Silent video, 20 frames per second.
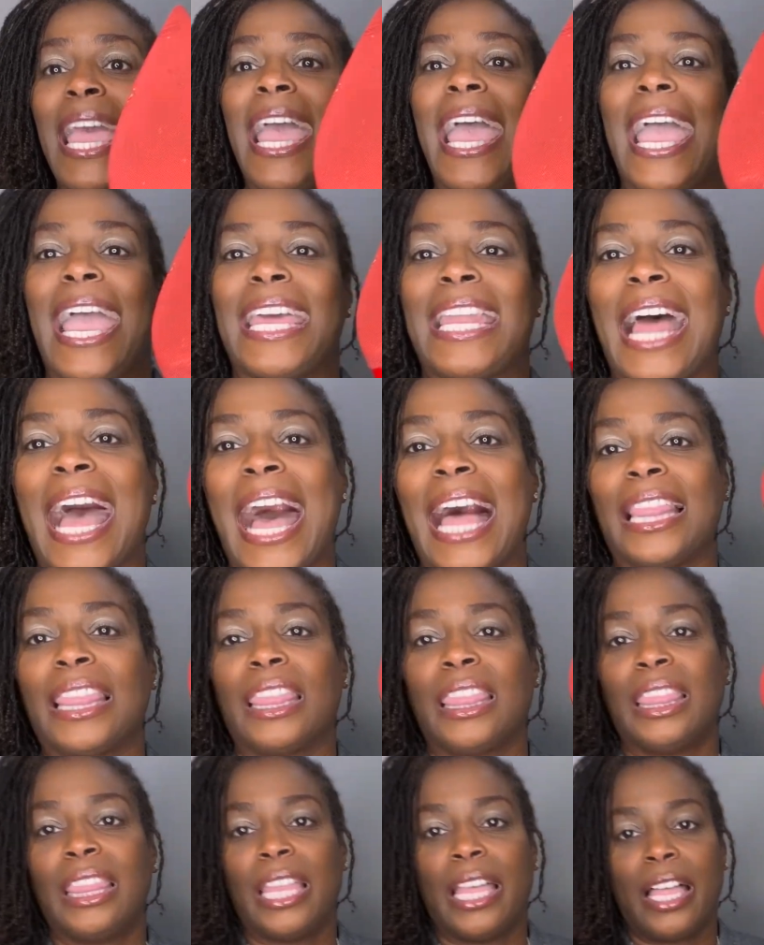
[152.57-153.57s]
And I
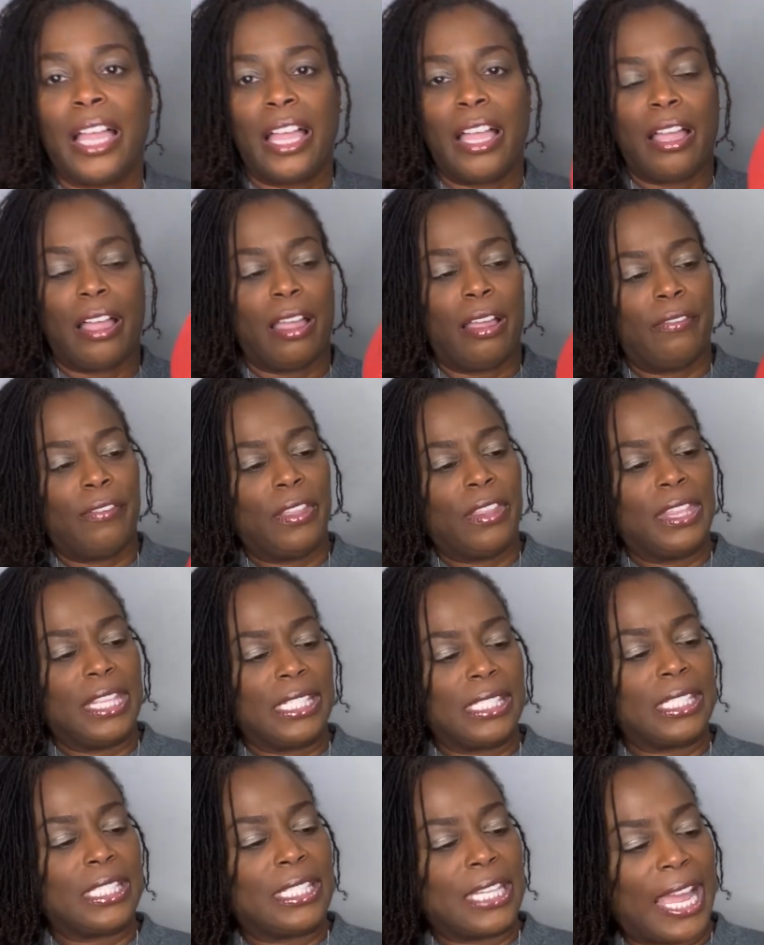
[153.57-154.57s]
love
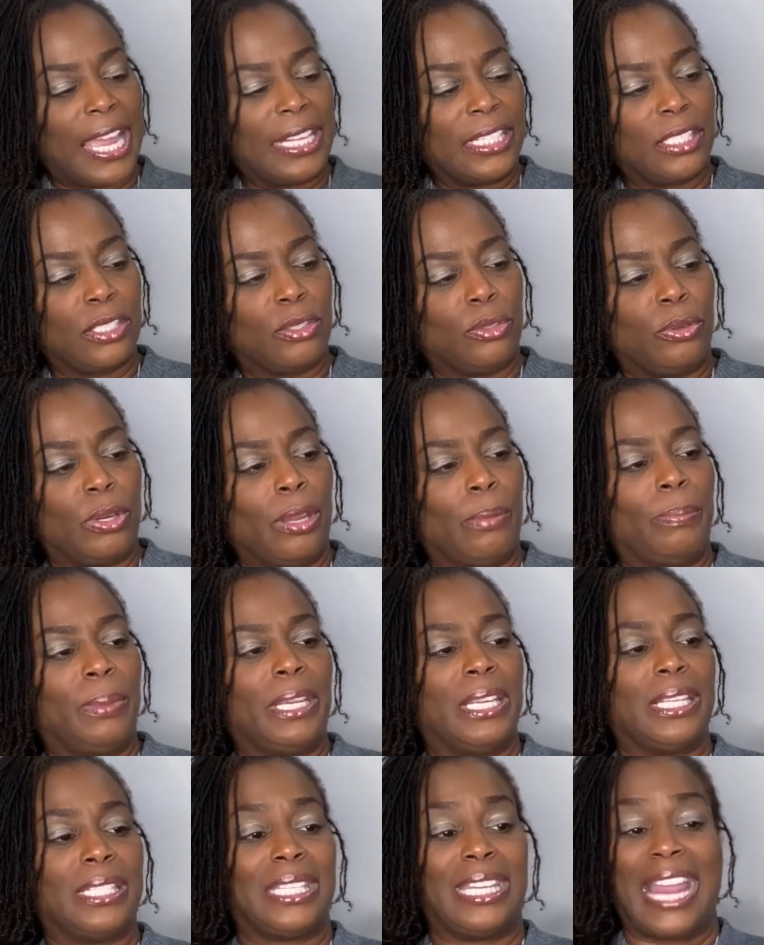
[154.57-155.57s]
this nice grip
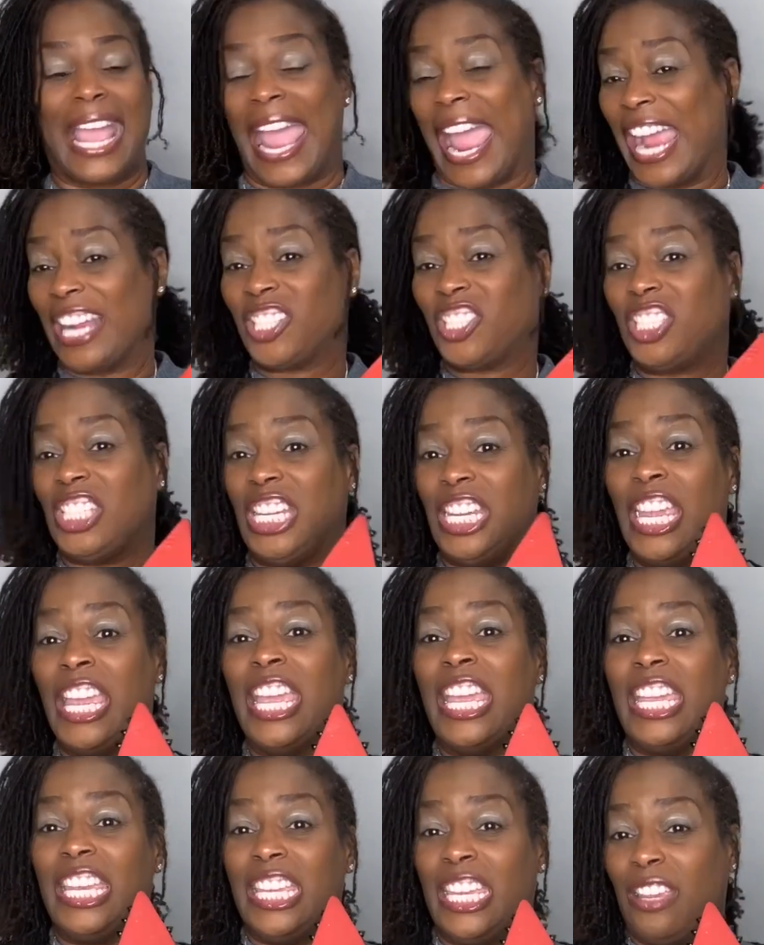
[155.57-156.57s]
because it actually
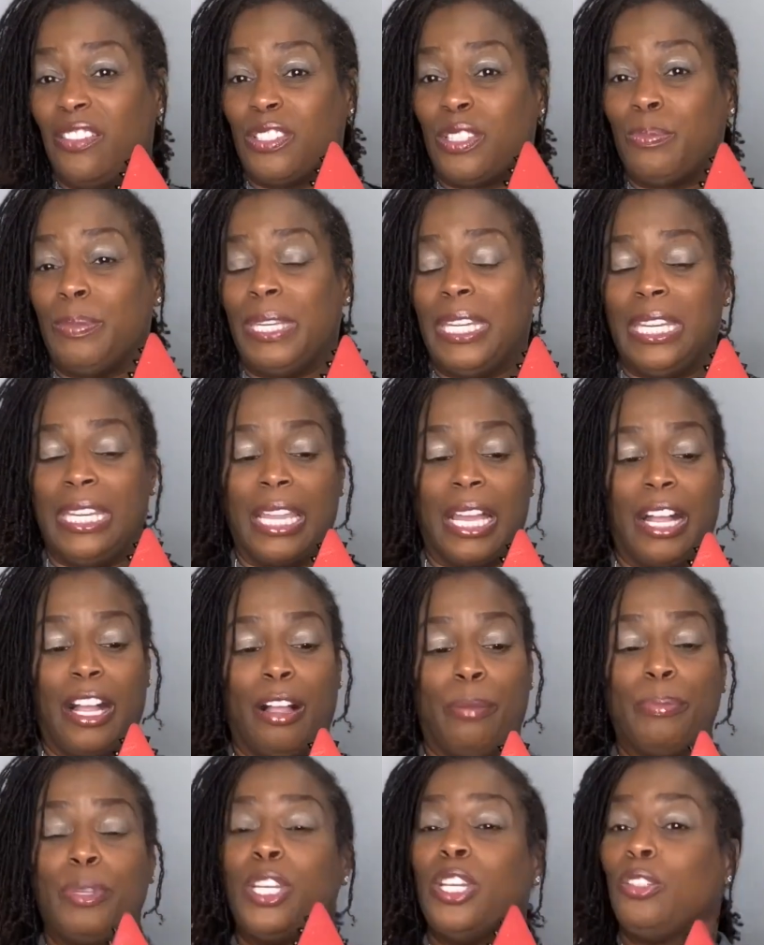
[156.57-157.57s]
gives me
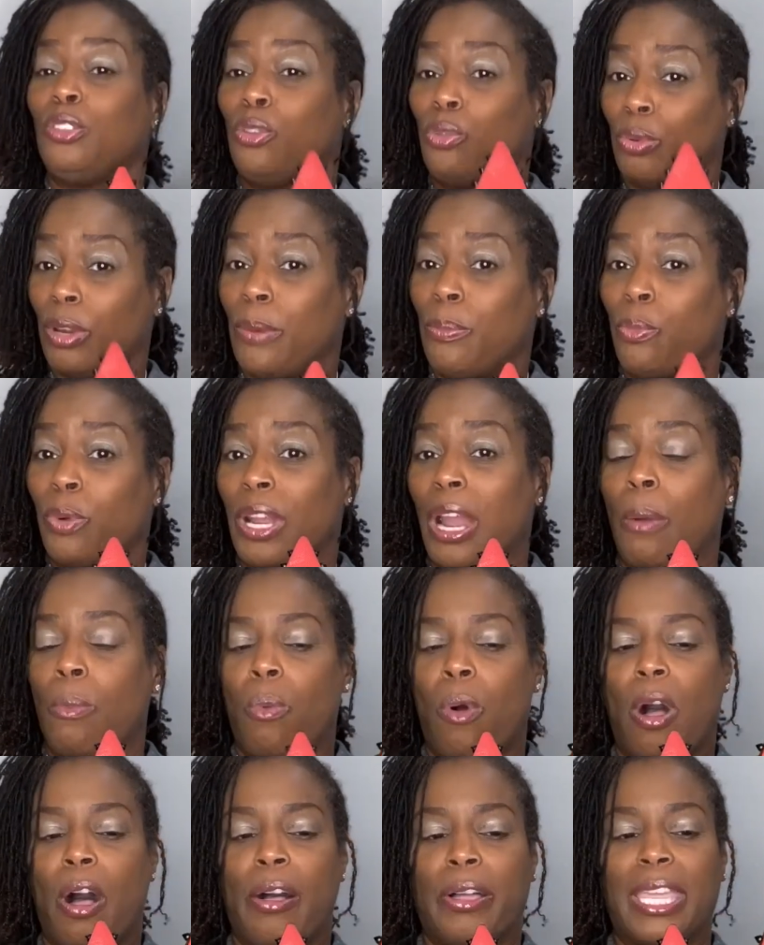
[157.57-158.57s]
good grip when I'm
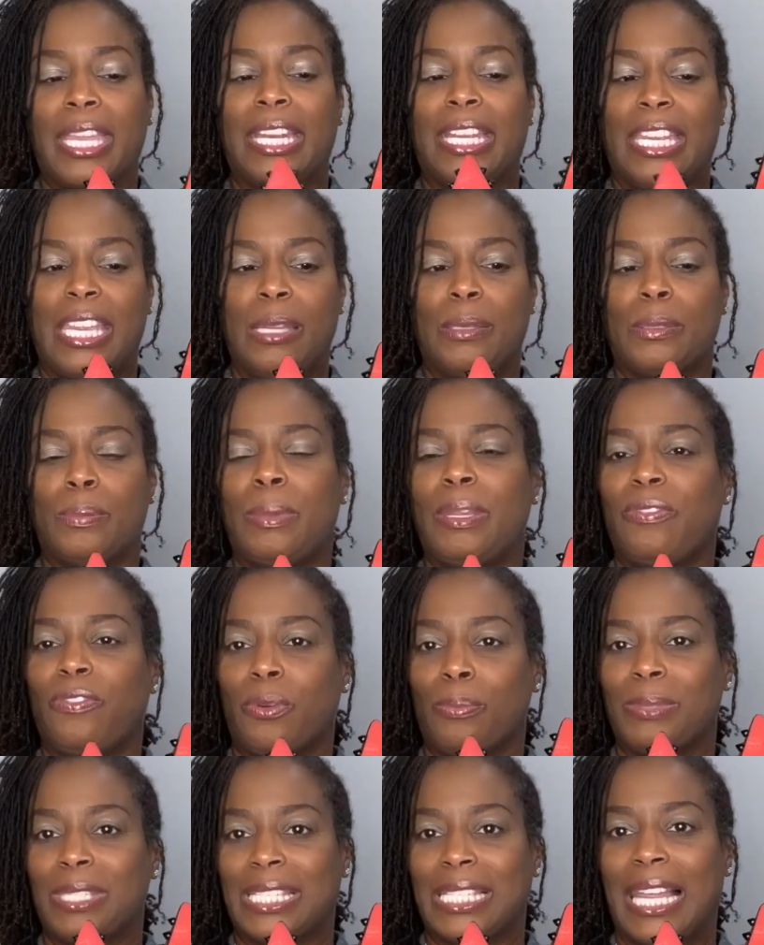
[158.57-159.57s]
walking and keeps me
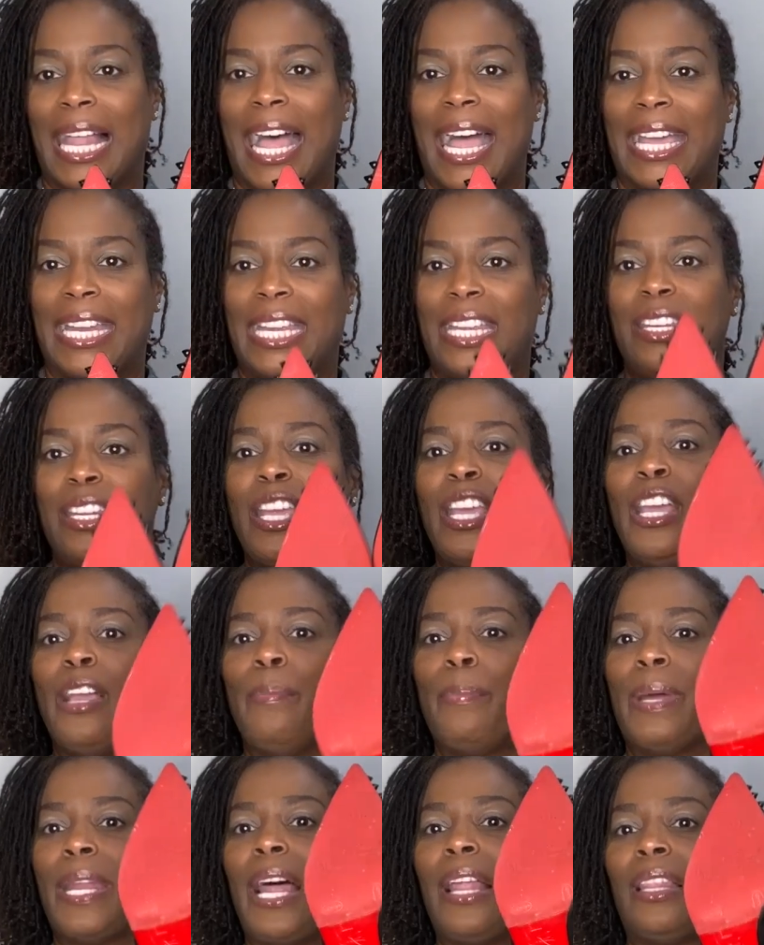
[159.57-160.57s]
from sliding.
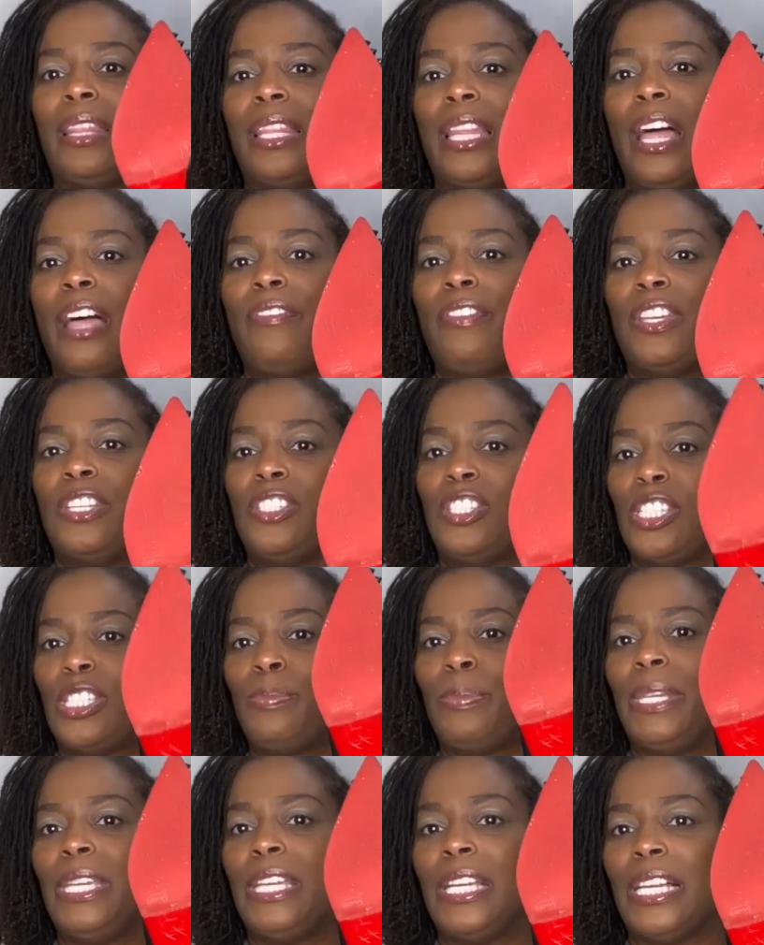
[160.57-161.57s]
But I love it just
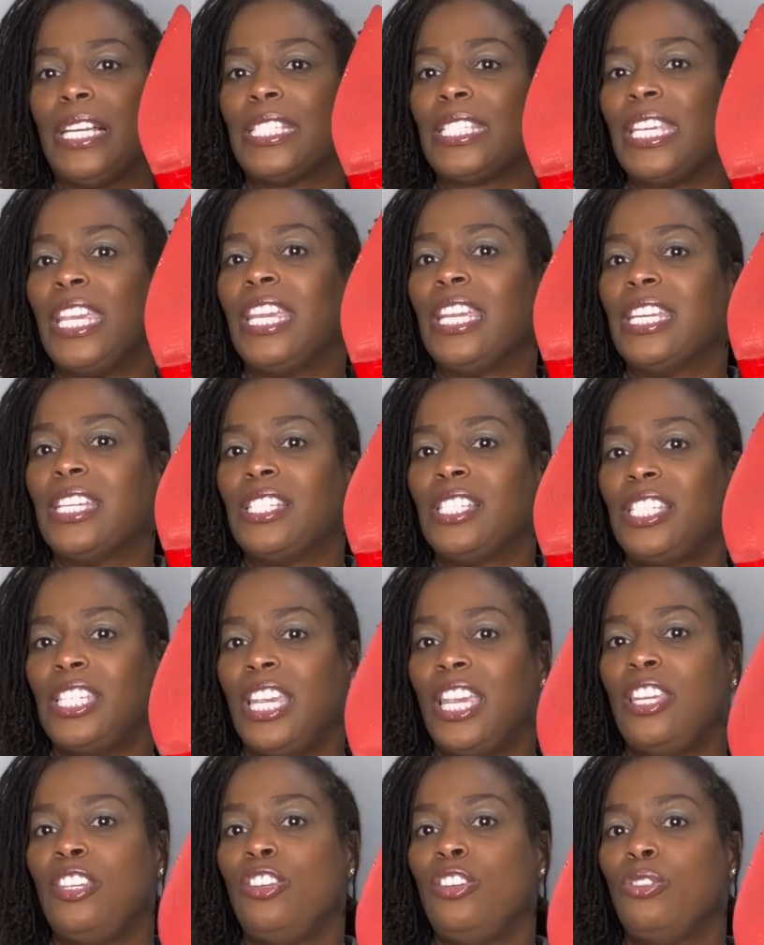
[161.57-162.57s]
because it
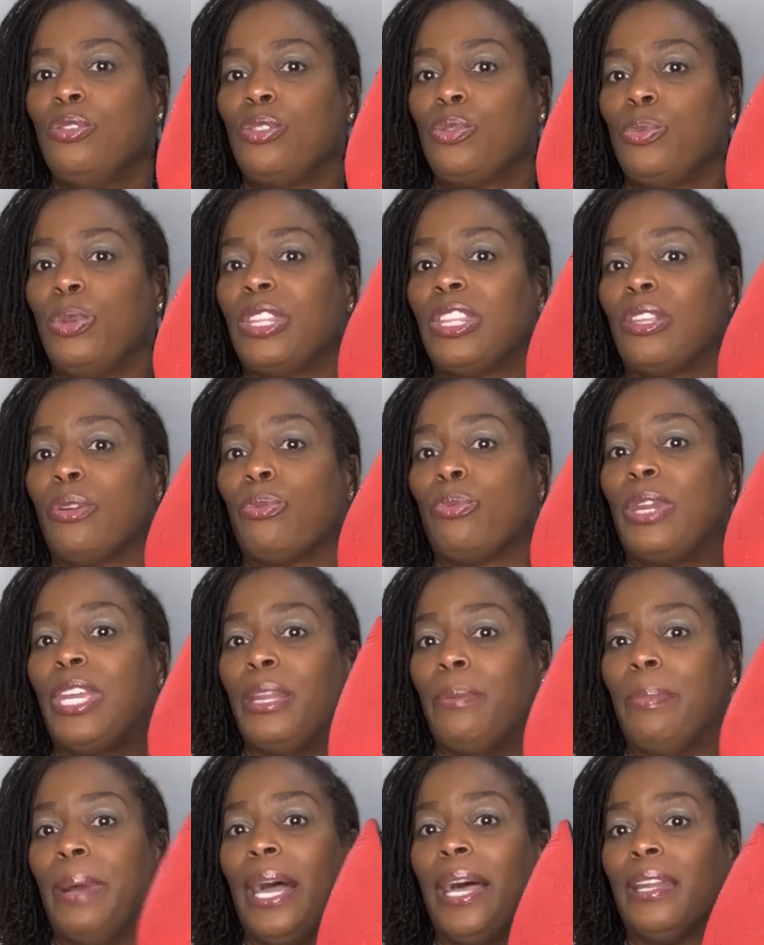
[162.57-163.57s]
continues with the
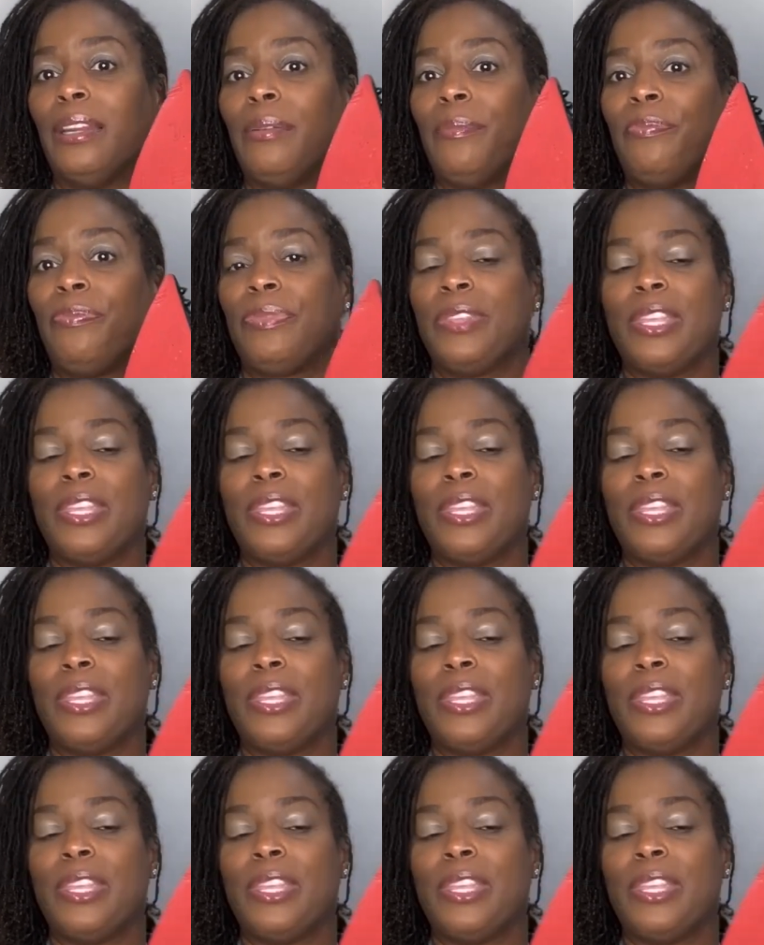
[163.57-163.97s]
red bottom.